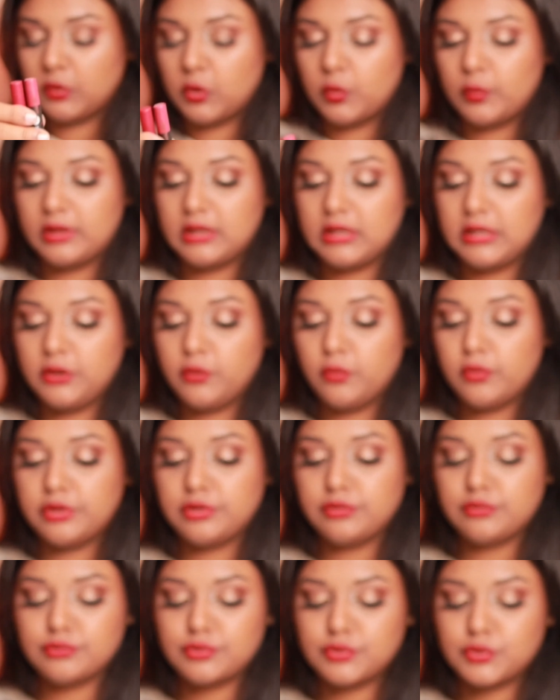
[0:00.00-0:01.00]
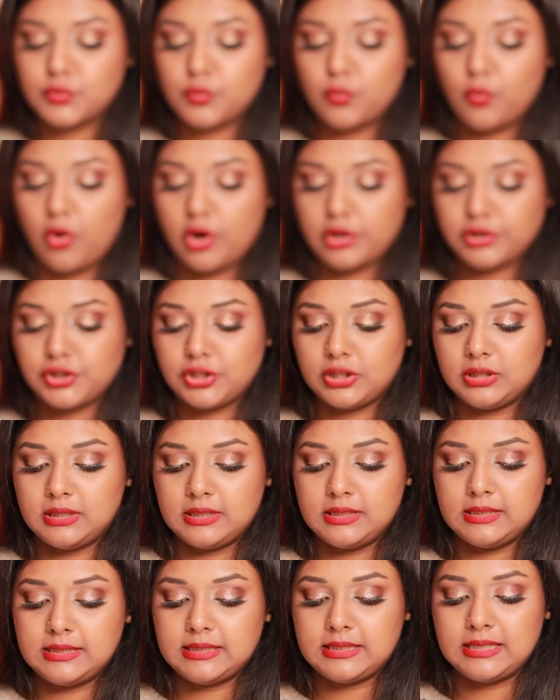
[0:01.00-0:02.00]
quickly going to swatch
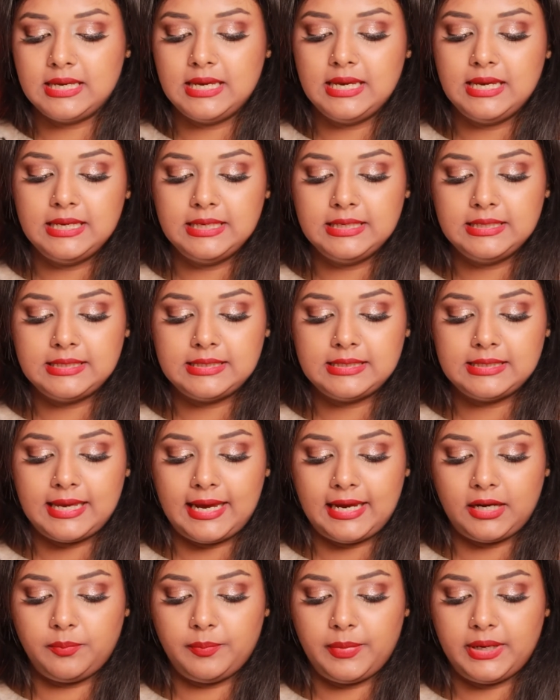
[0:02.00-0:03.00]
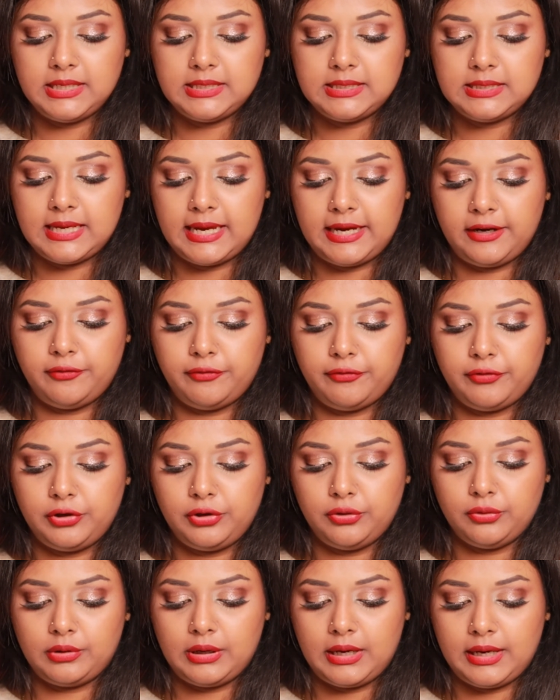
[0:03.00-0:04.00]
this side by side for
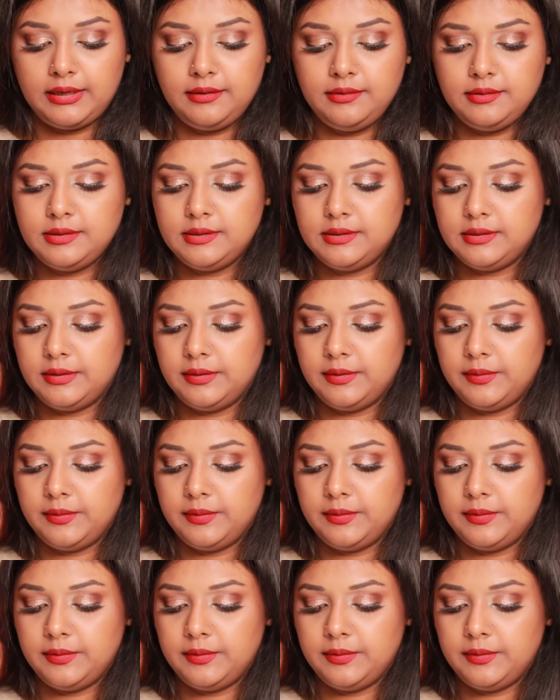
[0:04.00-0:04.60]
you guys.